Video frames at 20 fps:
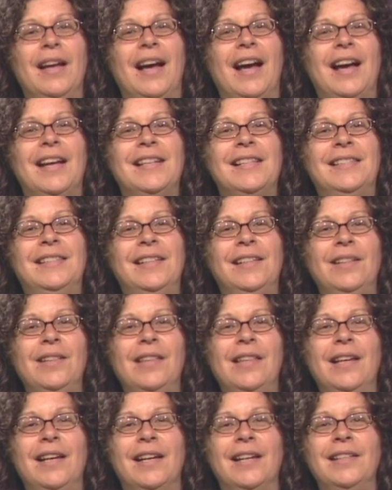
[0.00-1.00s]
Until
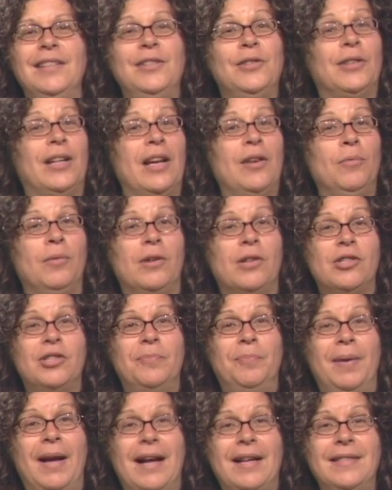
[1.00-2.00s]
then, you can
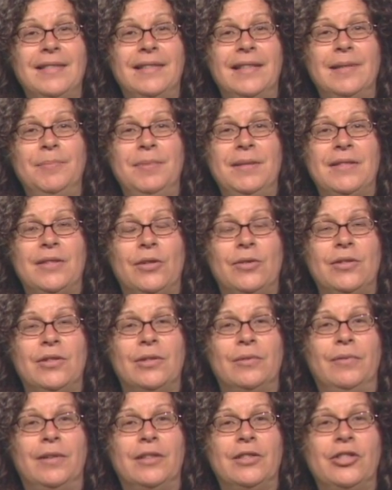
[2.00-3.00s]
watch past episodes
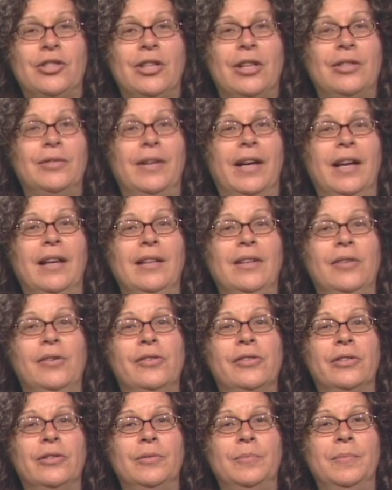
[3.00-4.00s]
of our show at
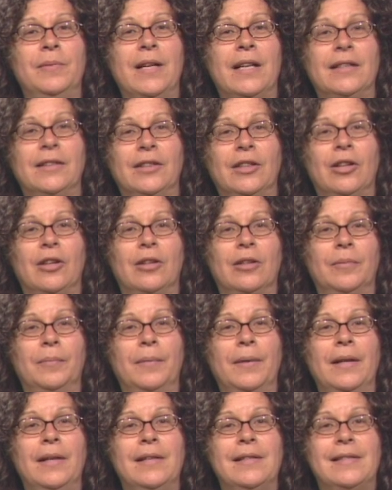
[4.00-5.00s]

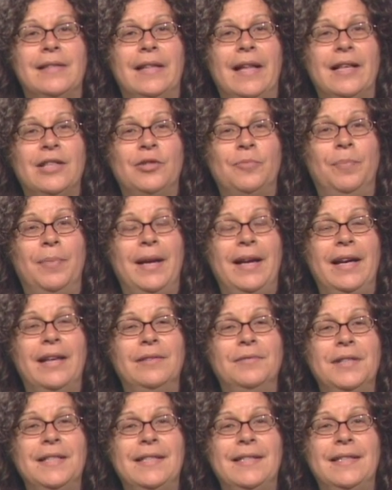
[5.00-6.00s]

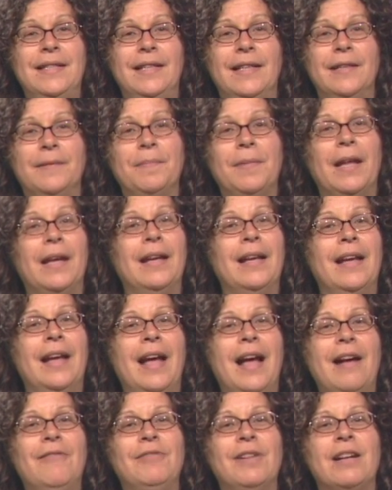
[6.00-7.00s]
youtube.com/baynvc.
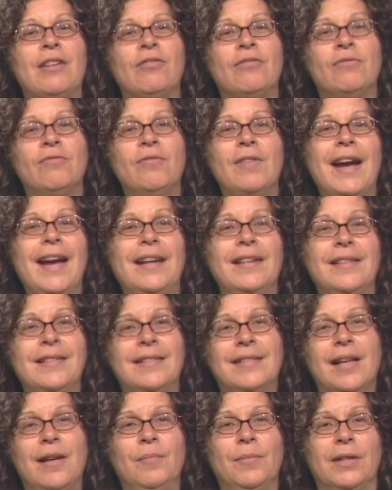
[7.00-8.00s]
Have a great
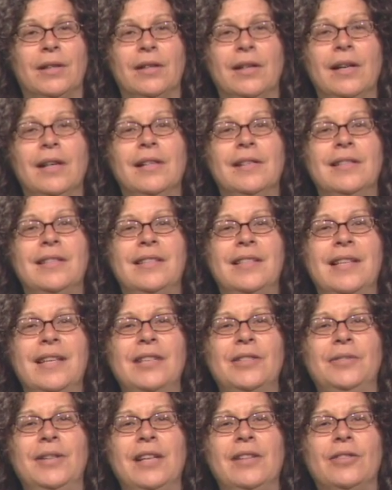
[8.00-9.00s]
summer. See
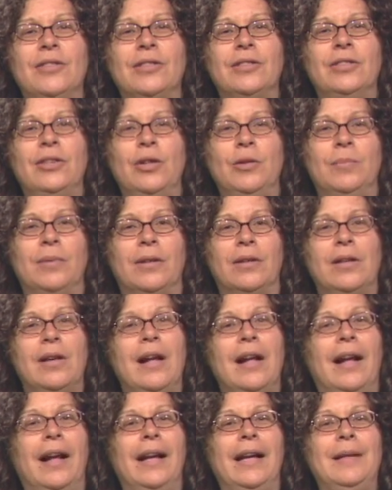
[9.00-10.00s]
you in October.
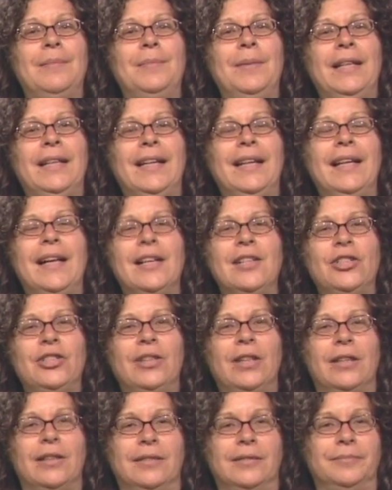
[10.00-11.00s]
I am Miki
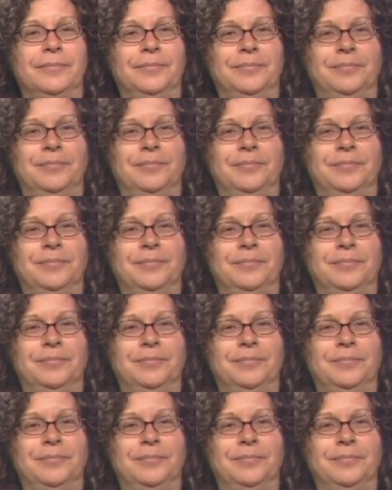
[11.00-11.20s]
Kashtan.